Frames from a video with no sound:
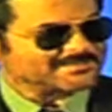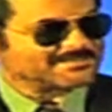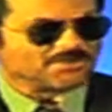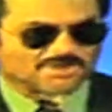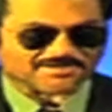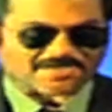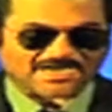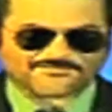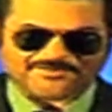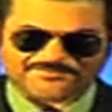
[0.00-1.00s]
It's not
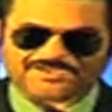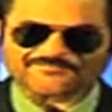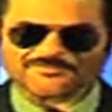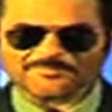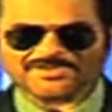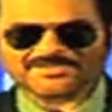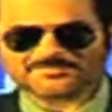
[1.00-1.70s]
IIFA weekend for me.